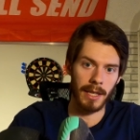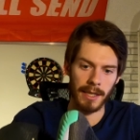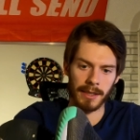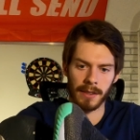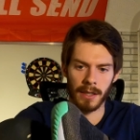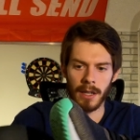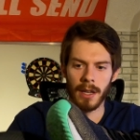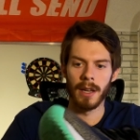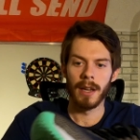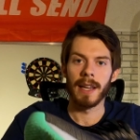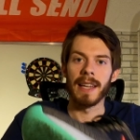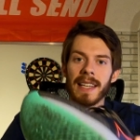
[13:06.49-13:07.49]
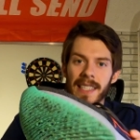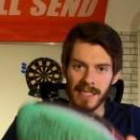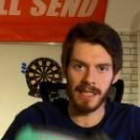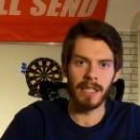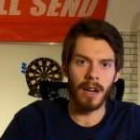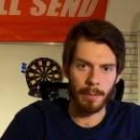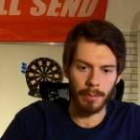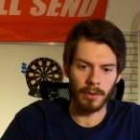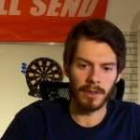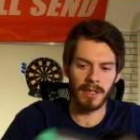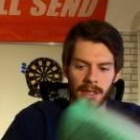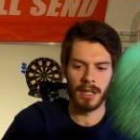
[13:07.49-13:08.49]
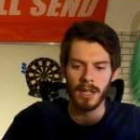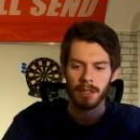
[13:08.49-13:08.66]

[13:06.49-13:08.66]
guessed, is the uppers.